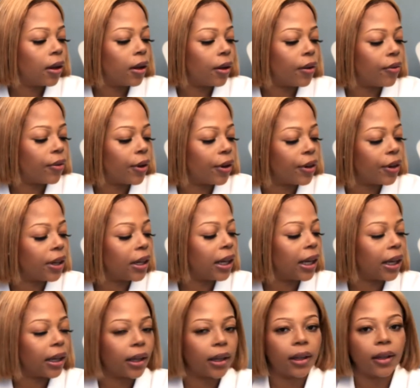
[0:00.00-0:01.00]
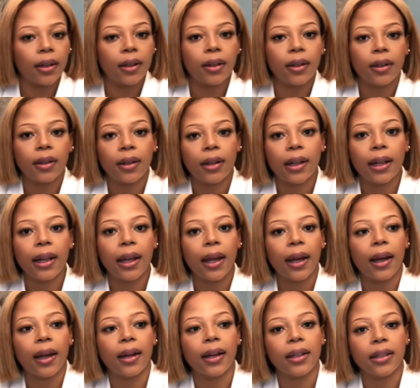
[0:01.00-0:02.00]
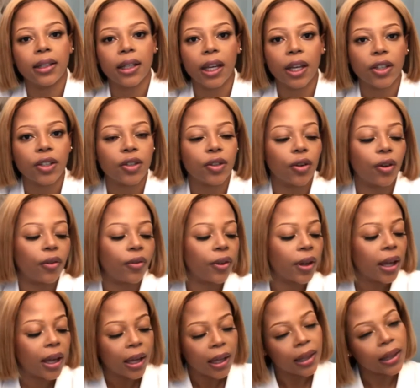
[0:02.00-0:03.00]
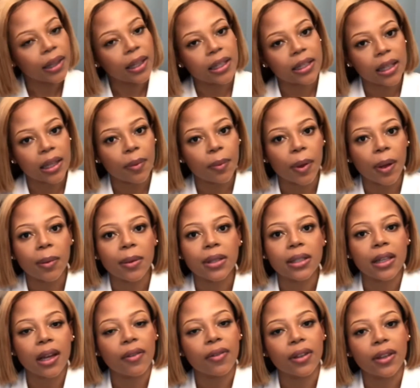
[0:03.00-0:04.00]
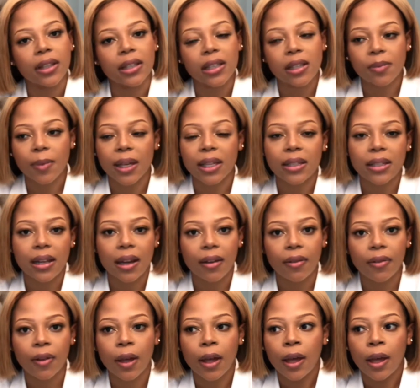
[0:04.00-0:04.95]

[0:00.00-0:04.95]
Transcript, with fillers: a very like clear indication of these are the baby stuff and this is my stuff